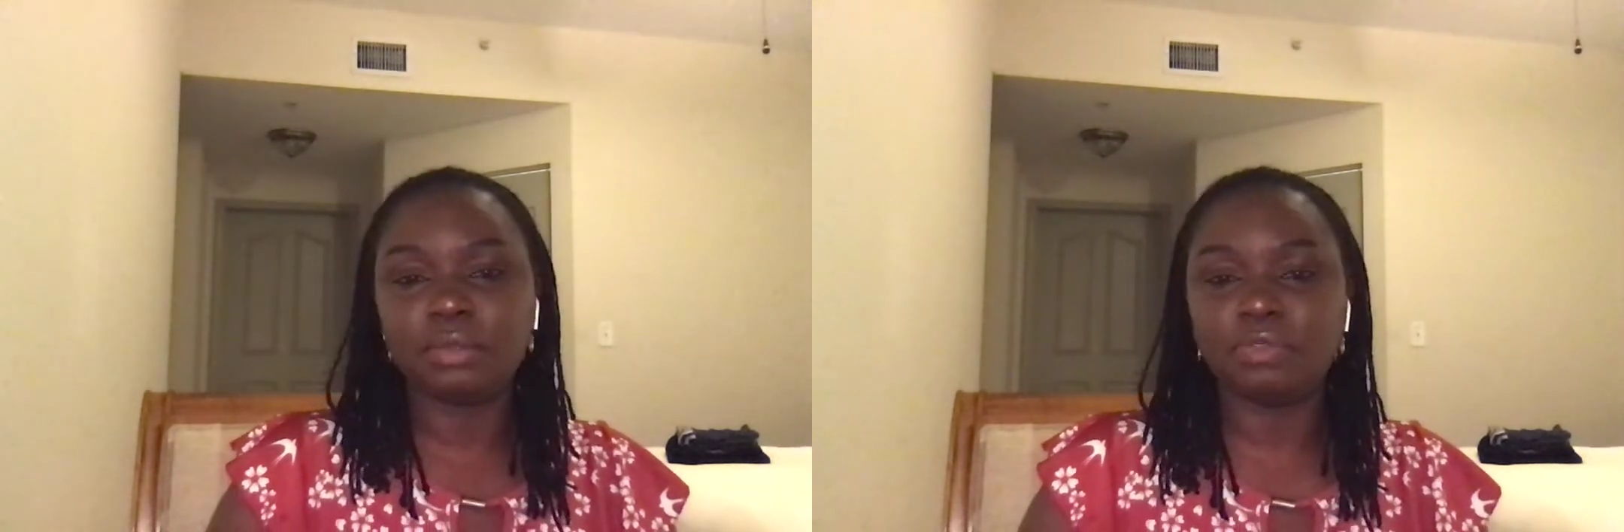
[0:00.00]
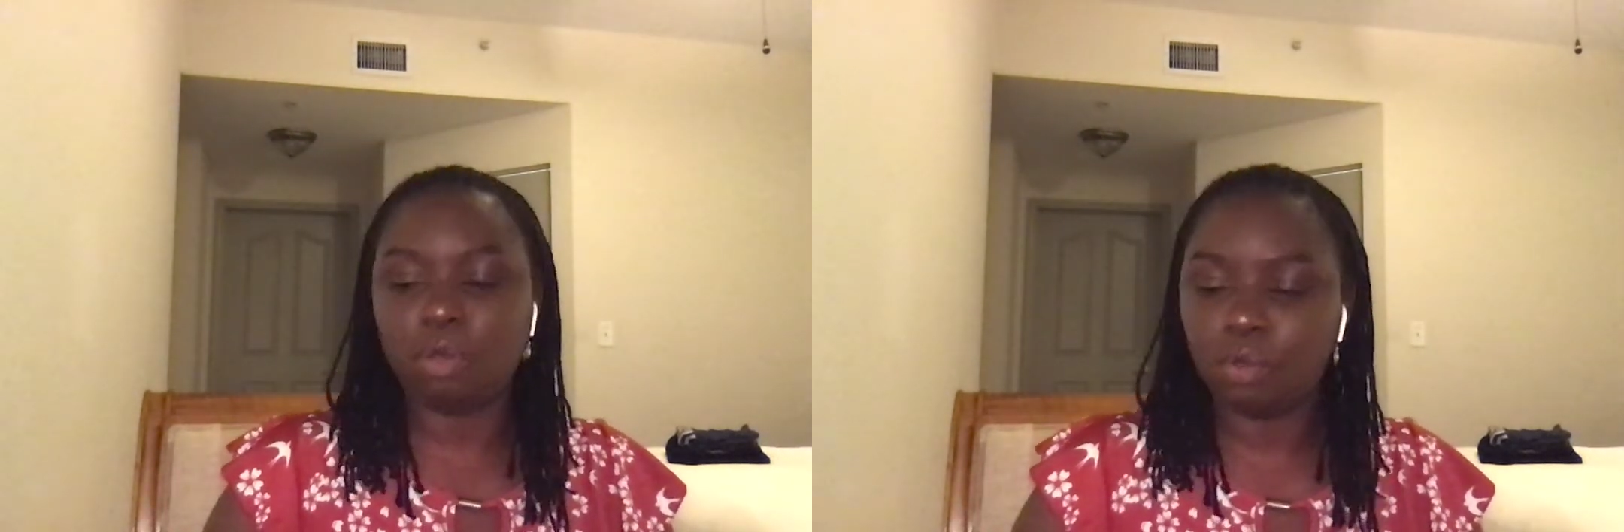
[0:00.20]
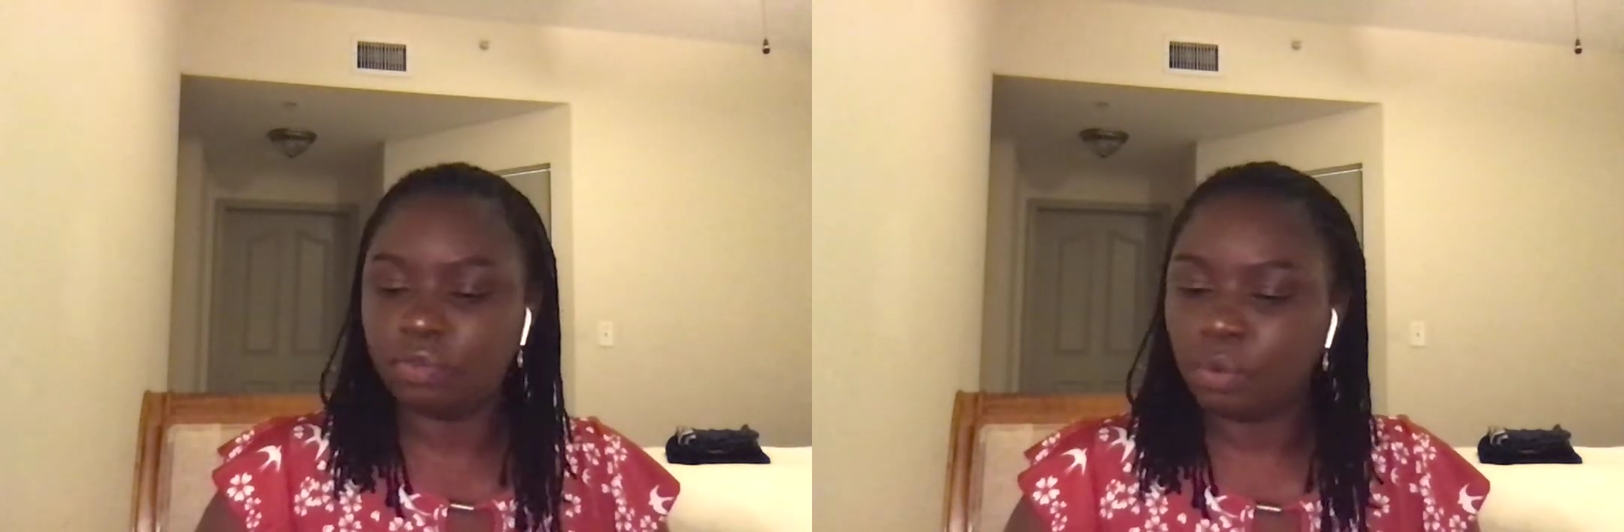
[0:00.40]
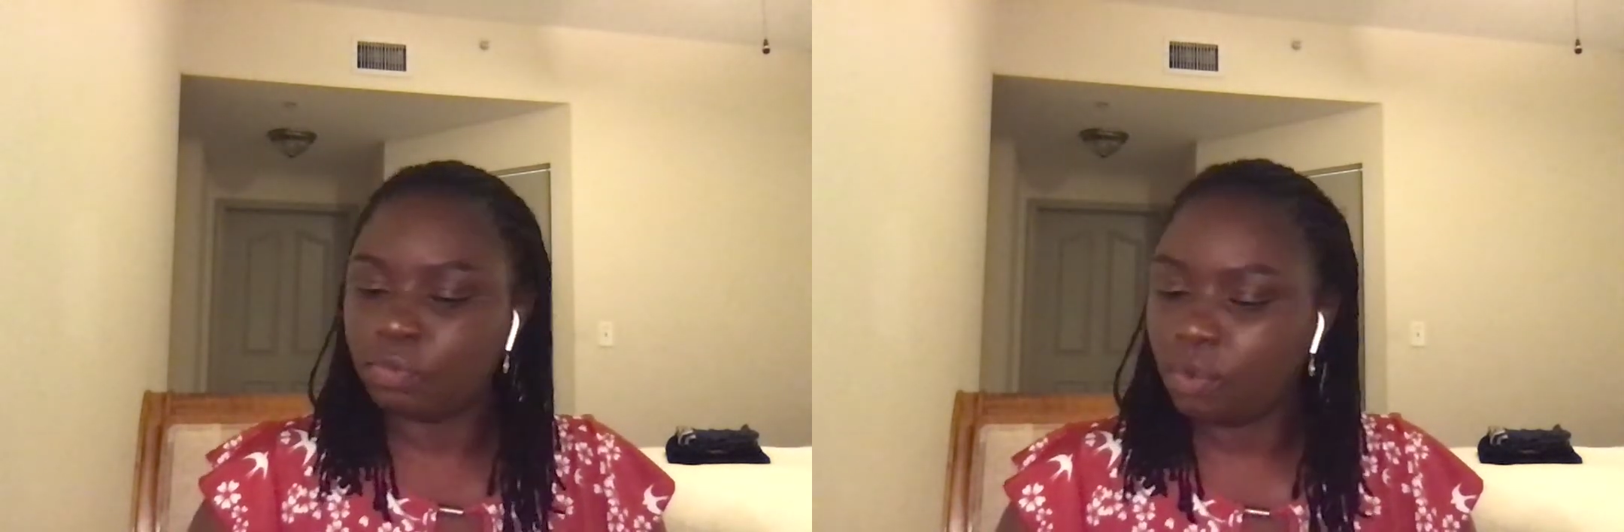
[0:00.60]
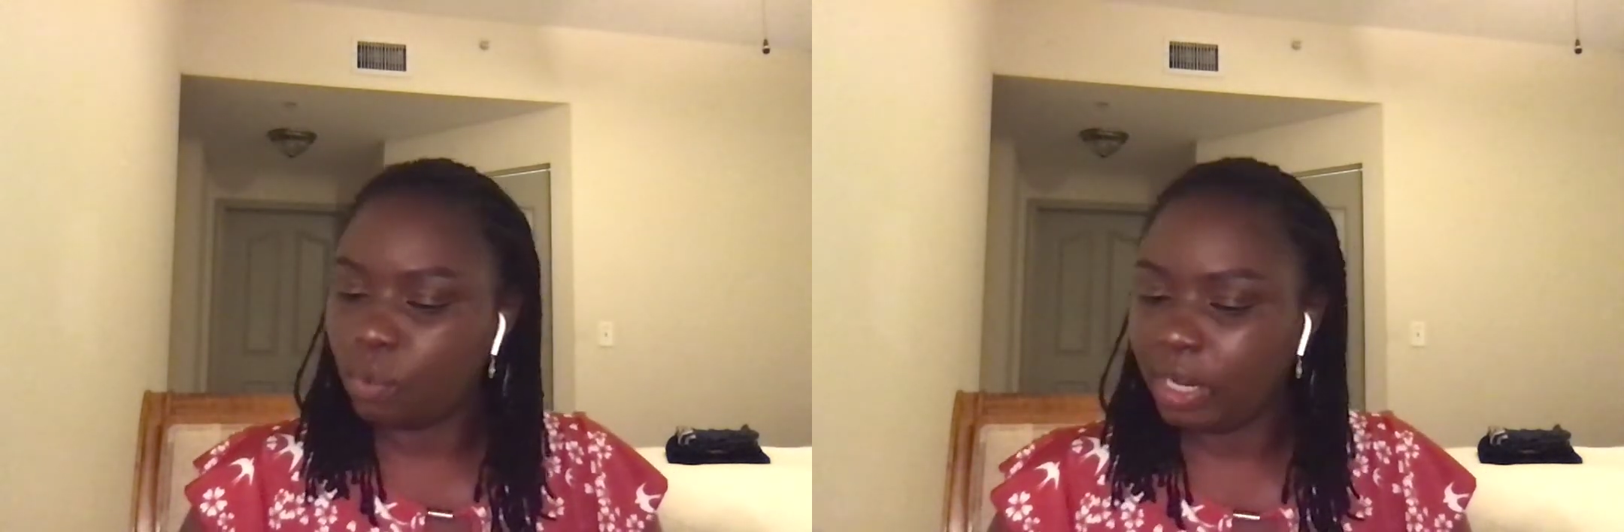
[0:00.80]

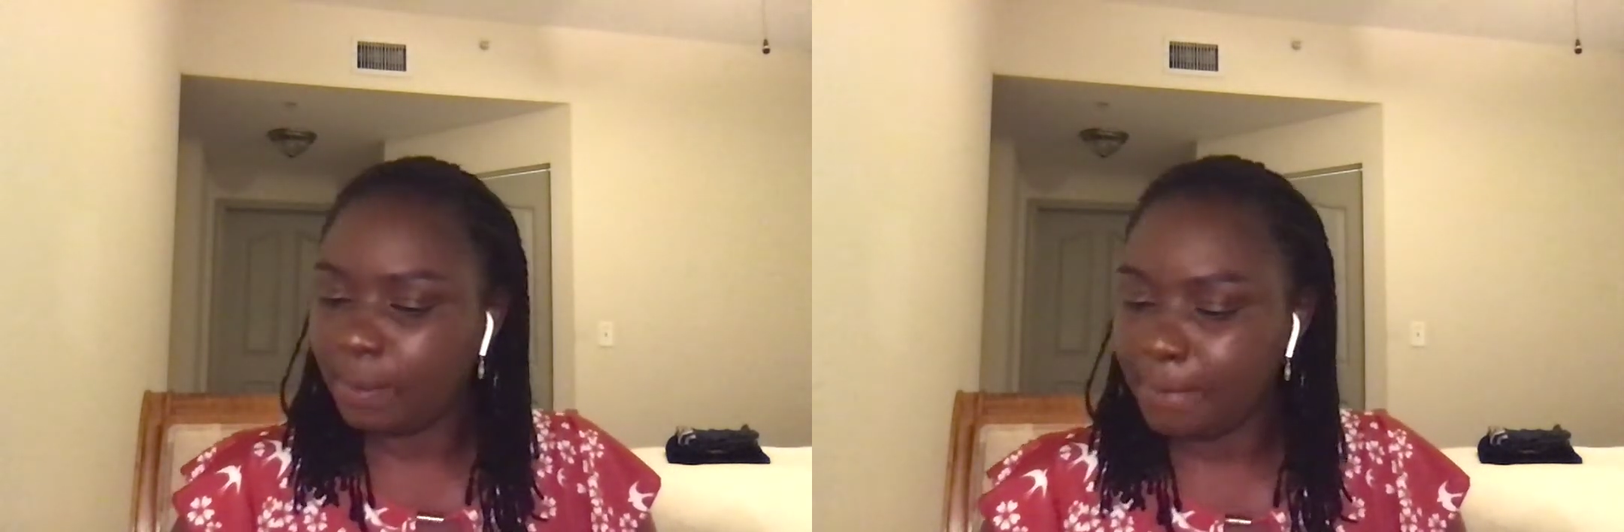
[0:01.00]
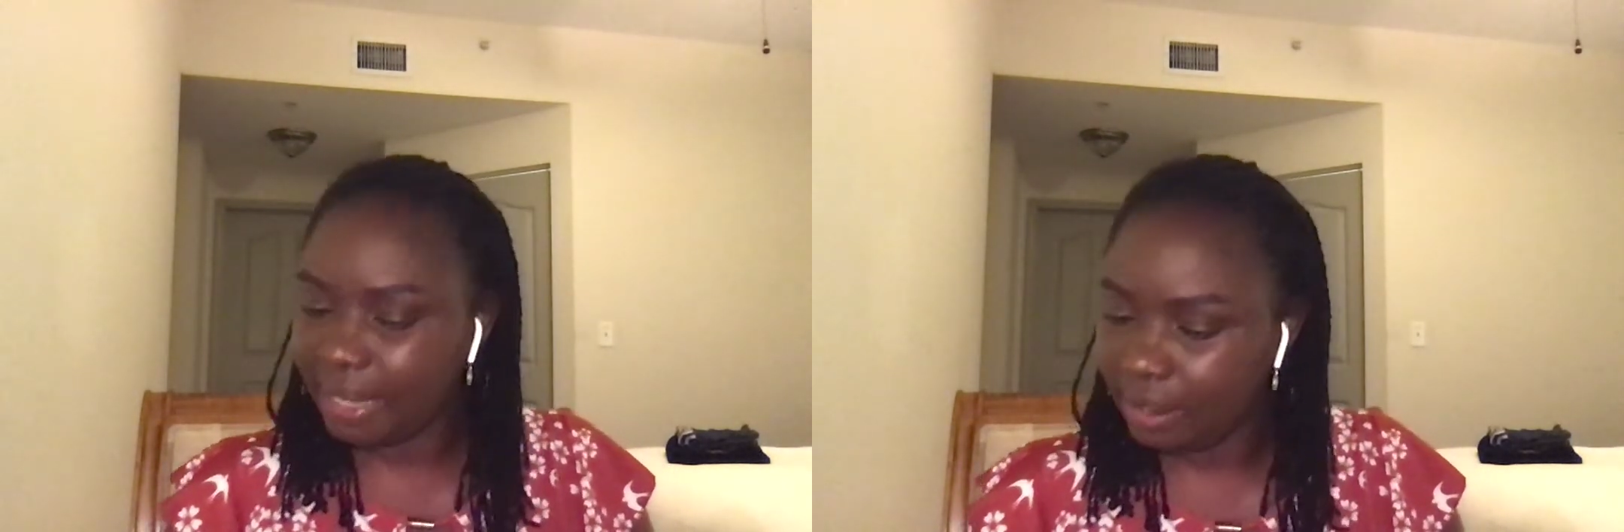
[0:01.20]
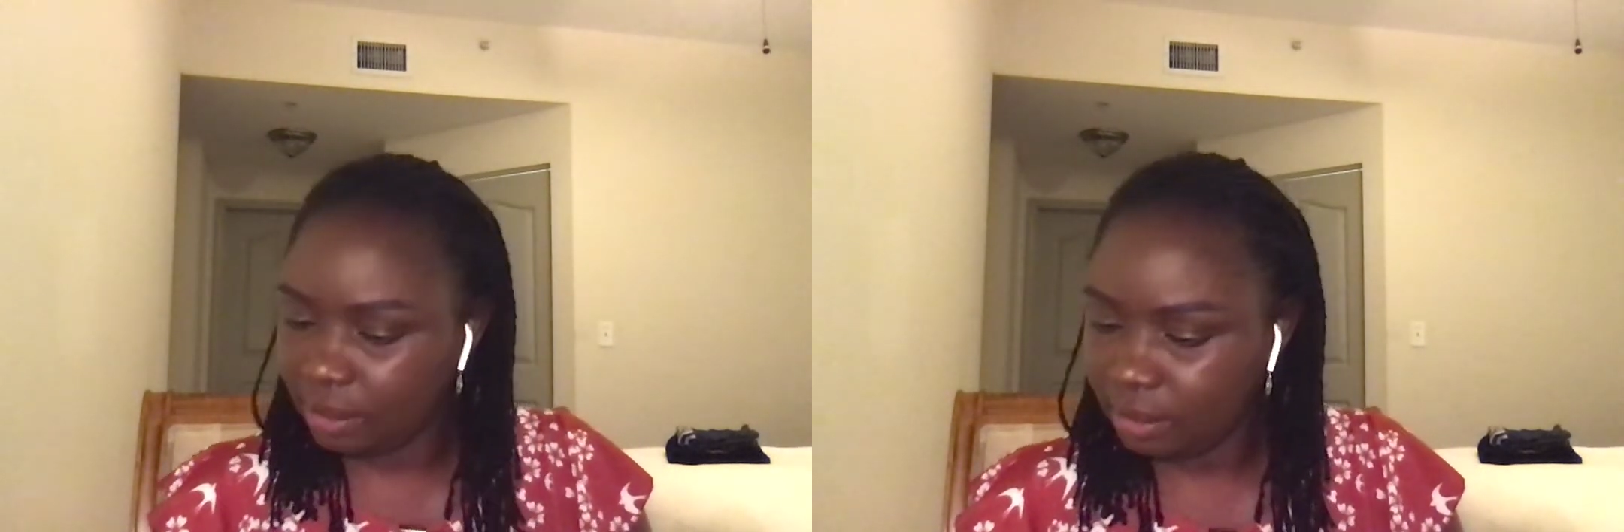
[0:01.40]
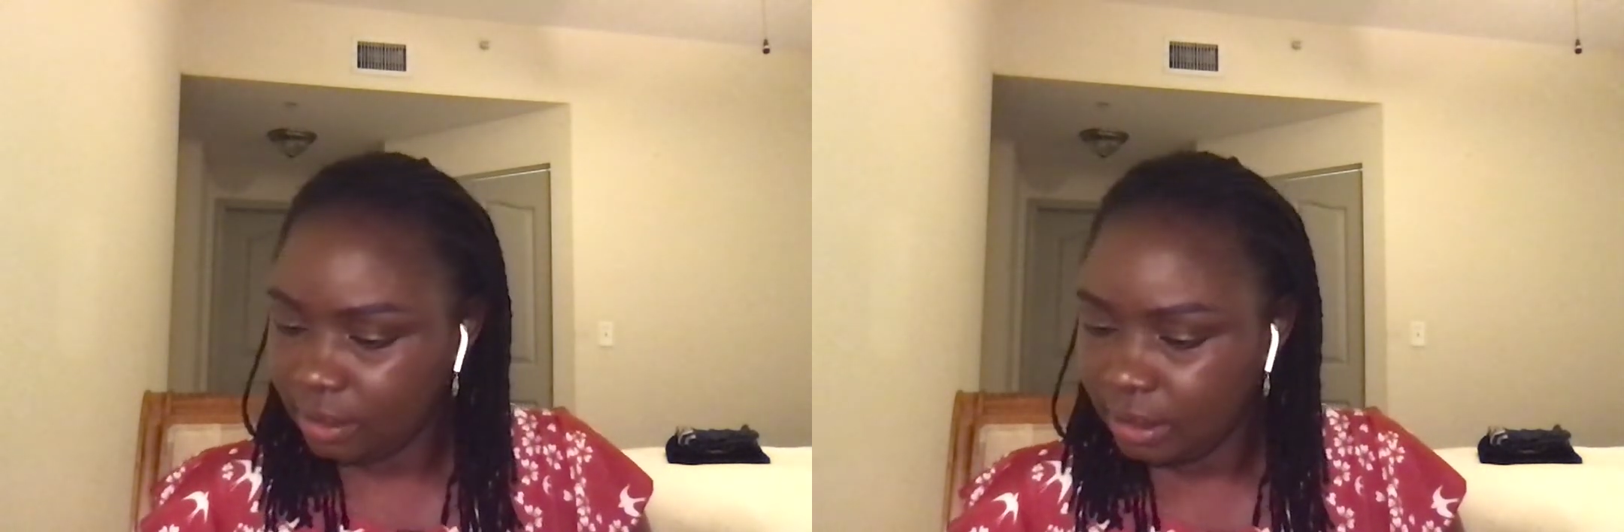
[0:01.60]
for well-being,